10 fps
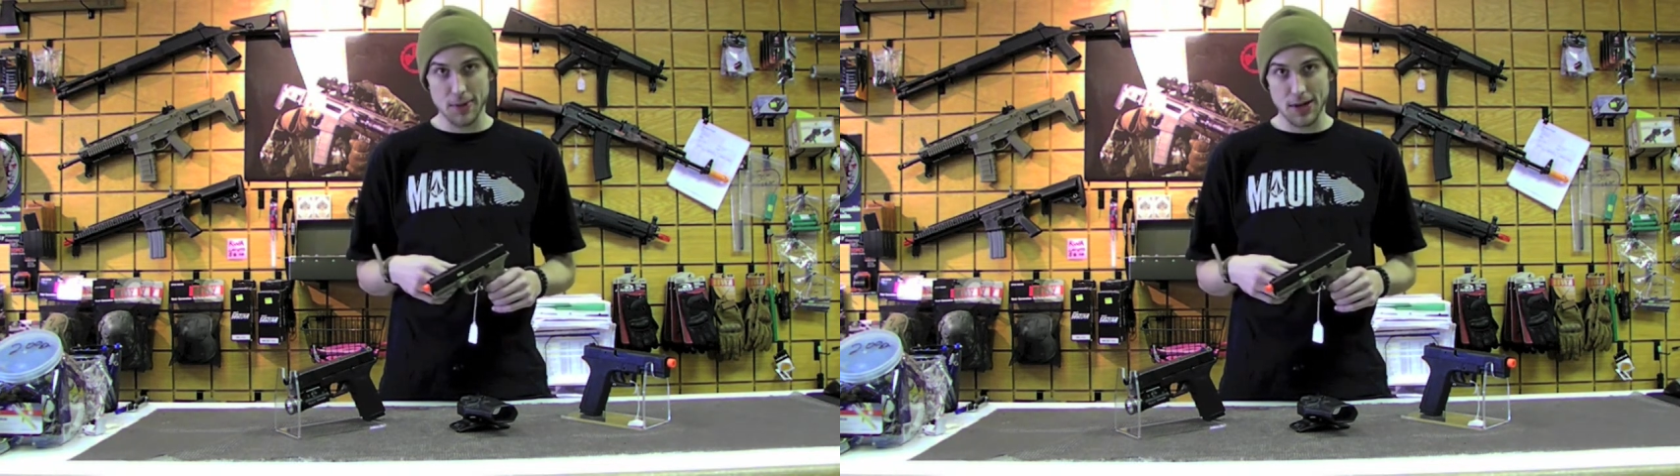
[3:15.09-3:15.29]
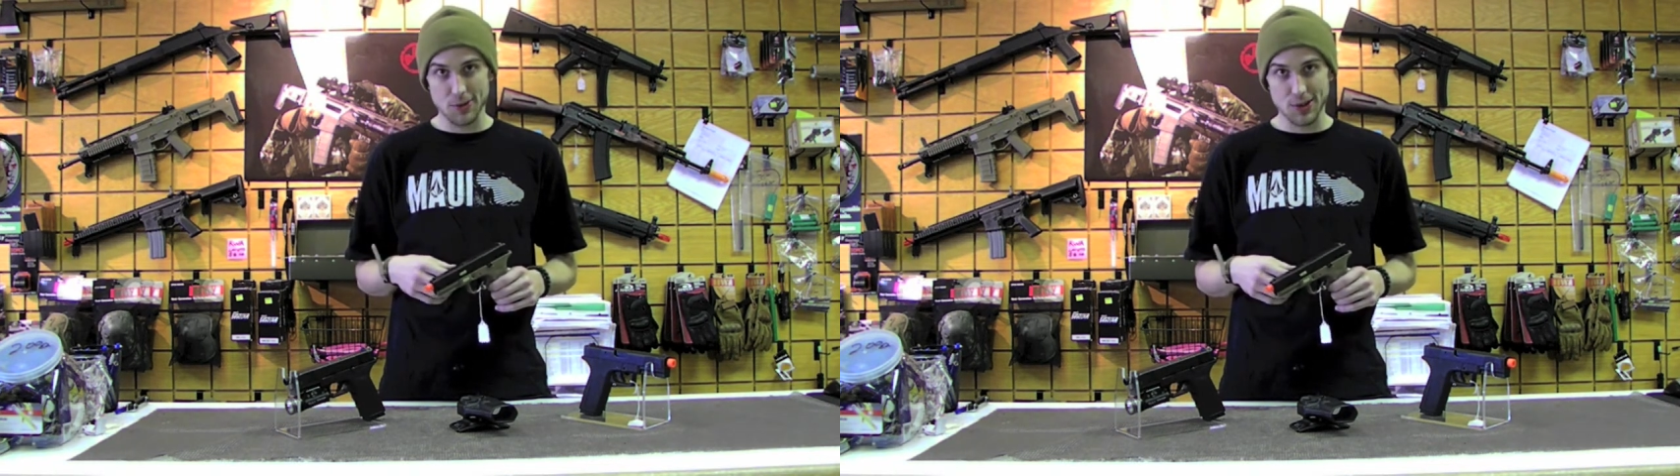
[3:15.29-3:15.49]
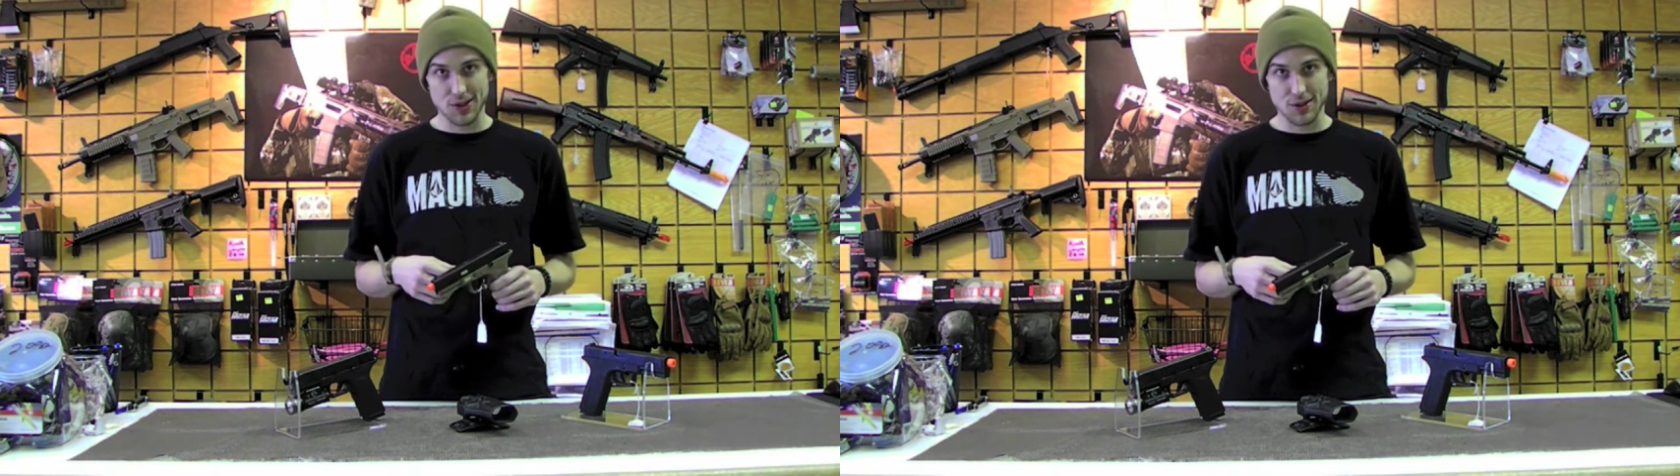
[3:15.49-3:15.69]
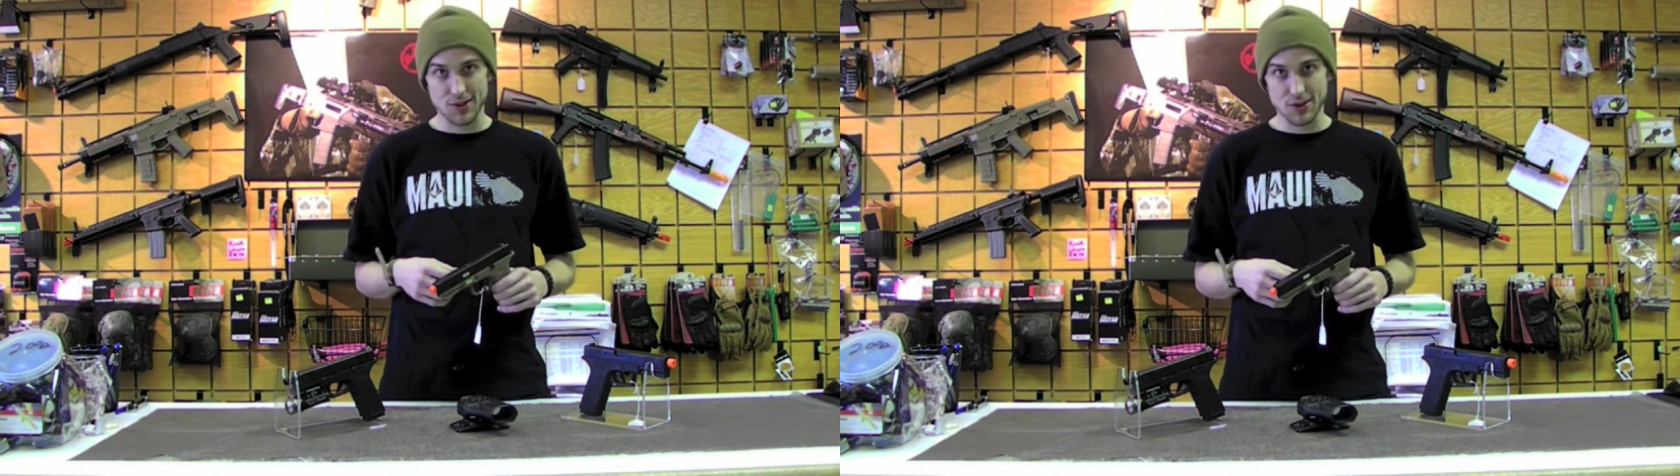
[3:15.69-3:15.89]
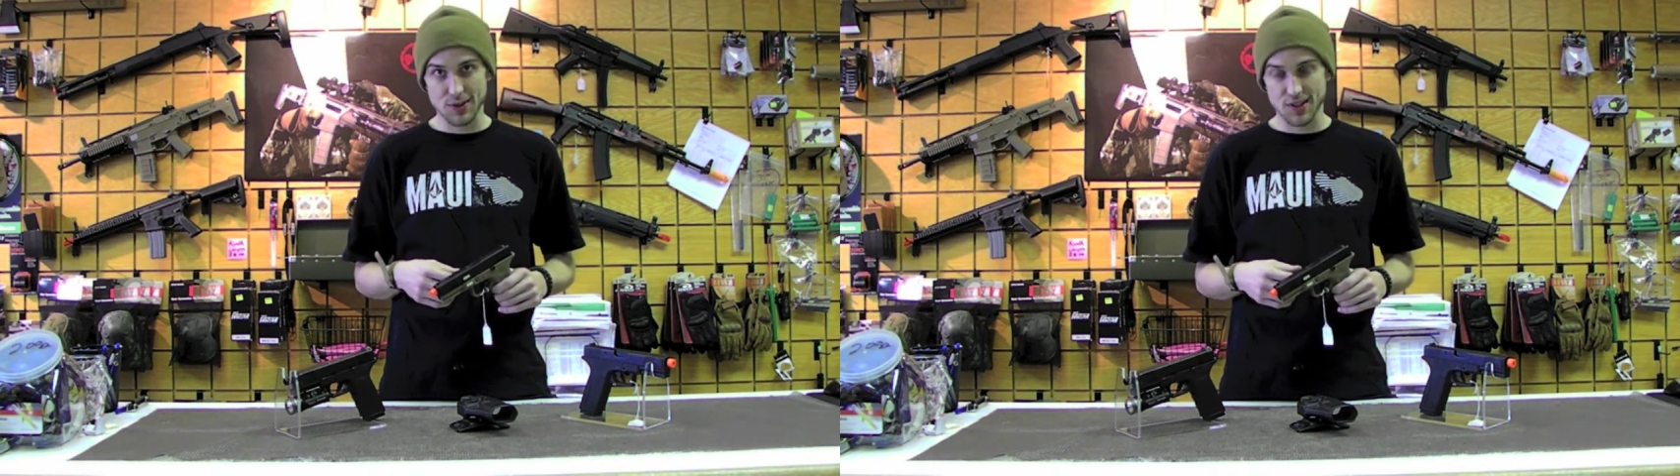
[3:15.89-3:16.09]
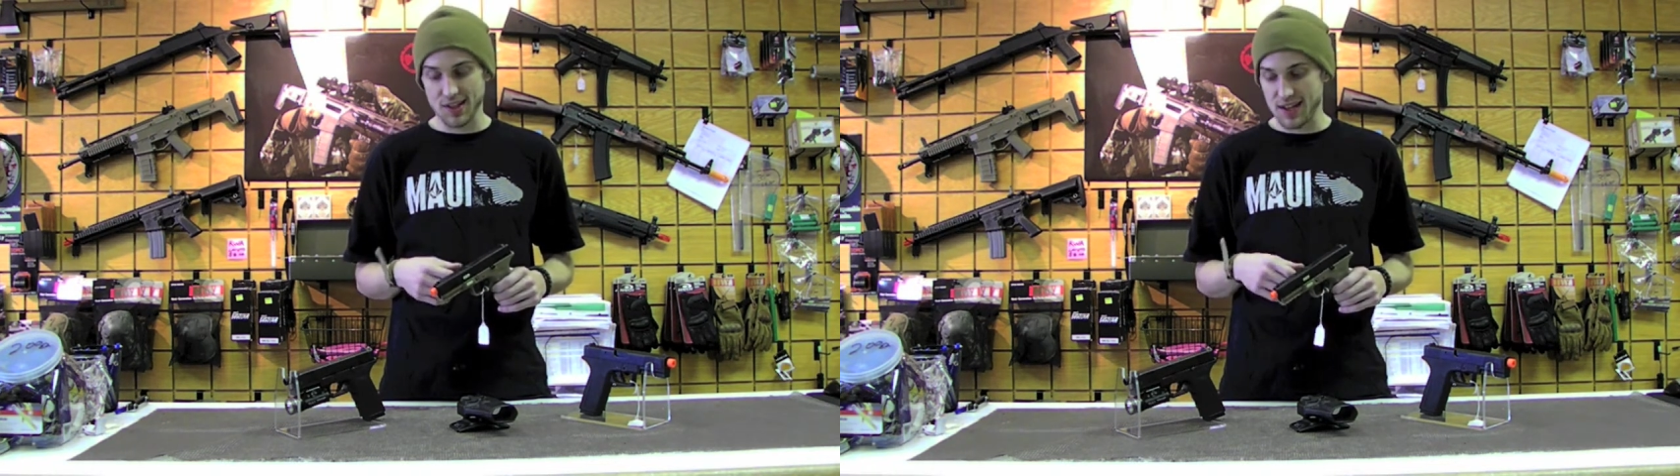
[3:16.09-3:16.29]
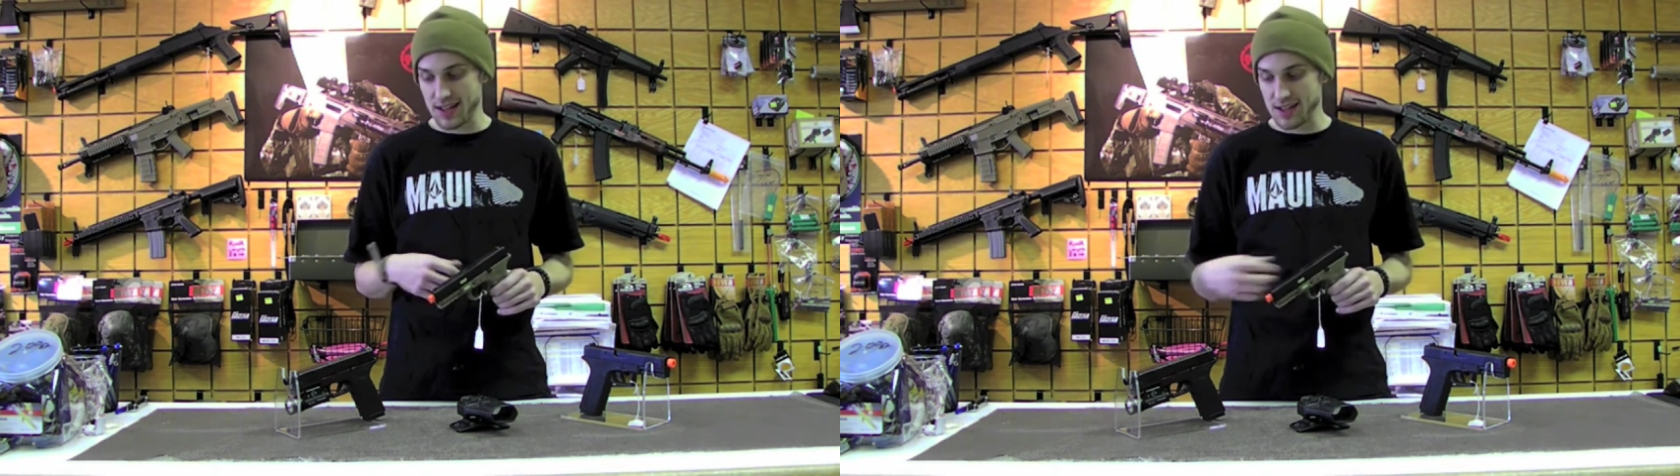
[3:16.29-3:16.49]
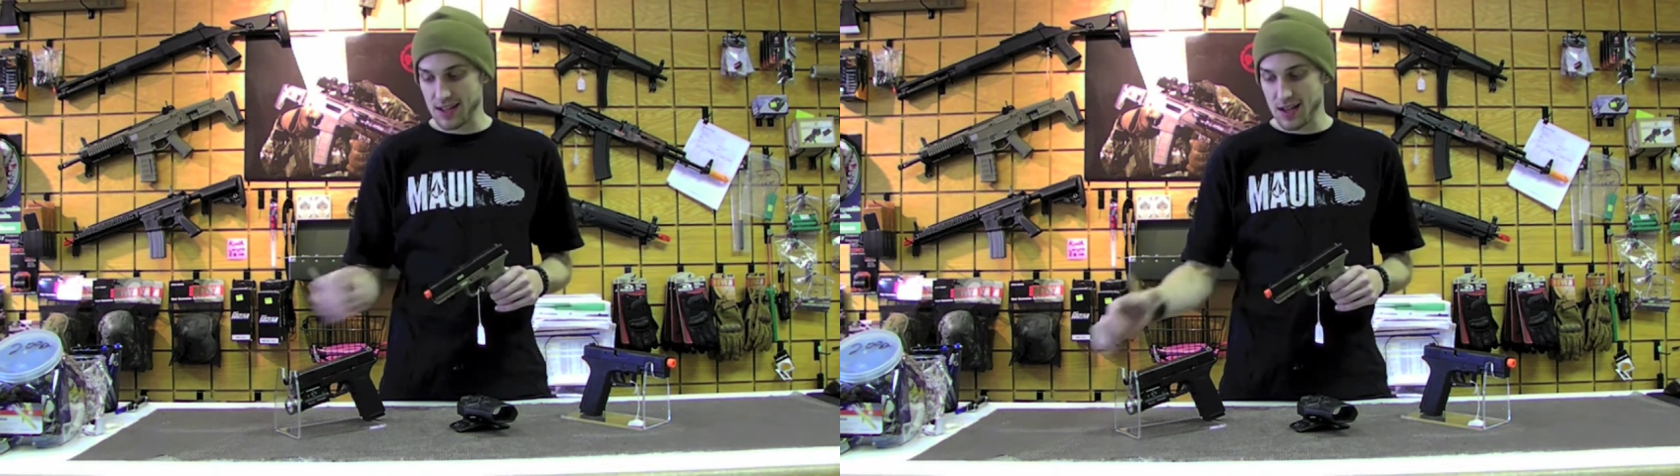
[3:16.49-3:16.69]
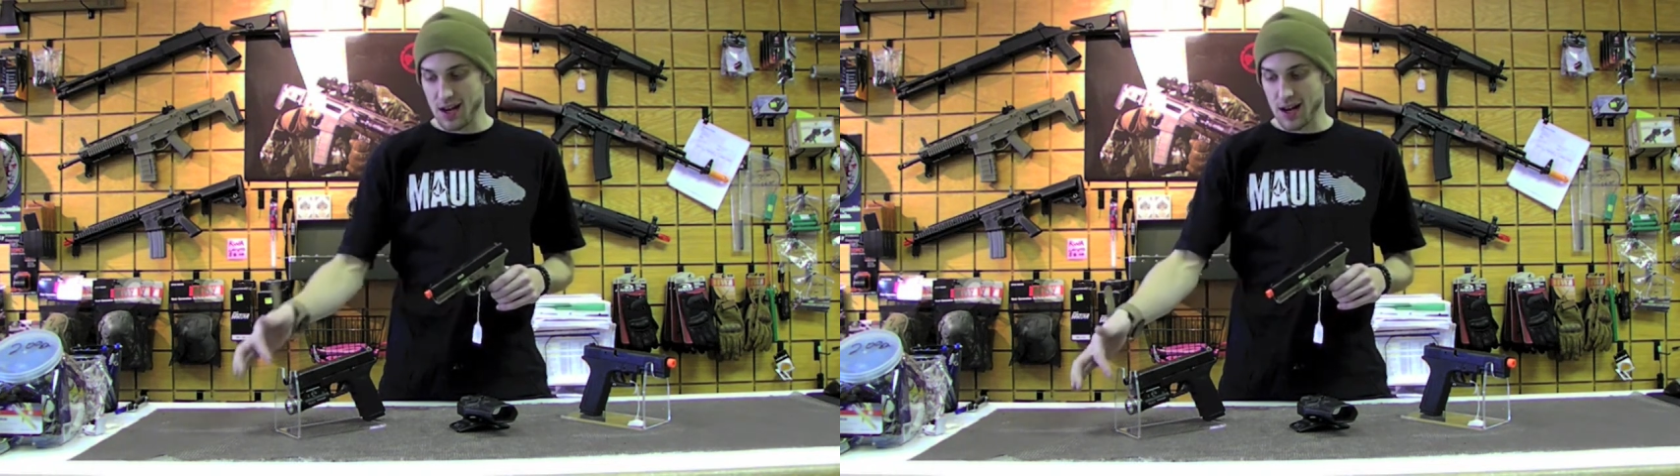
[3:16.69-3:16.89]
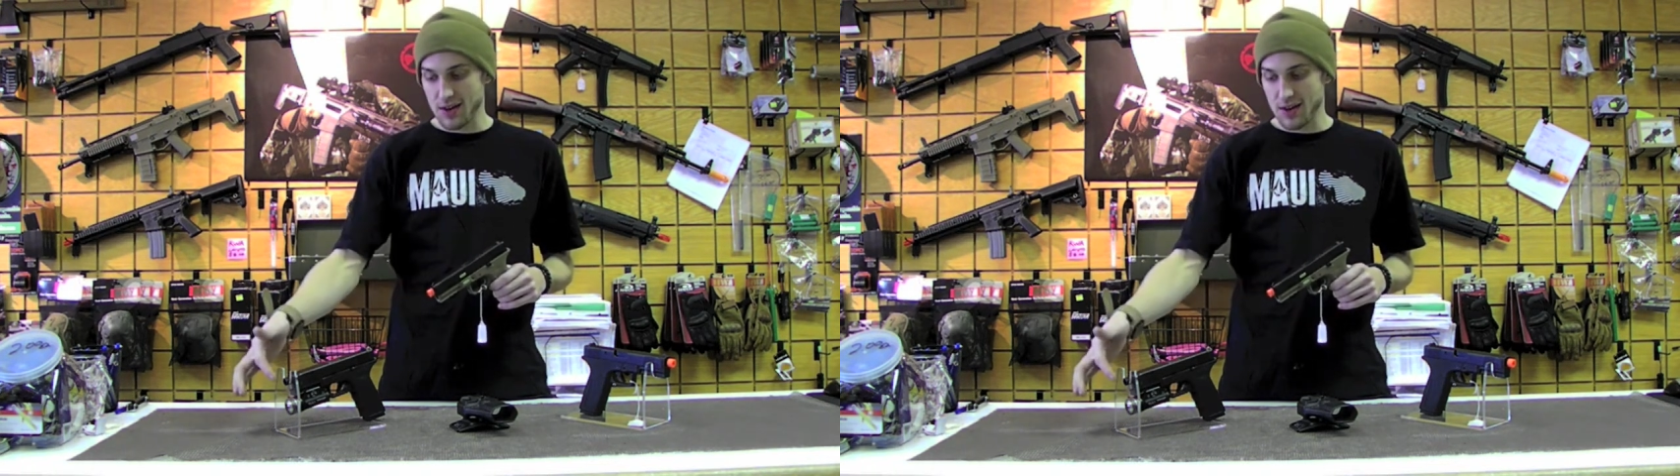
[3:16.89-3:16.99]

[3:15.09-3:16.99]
model we showed you is uh,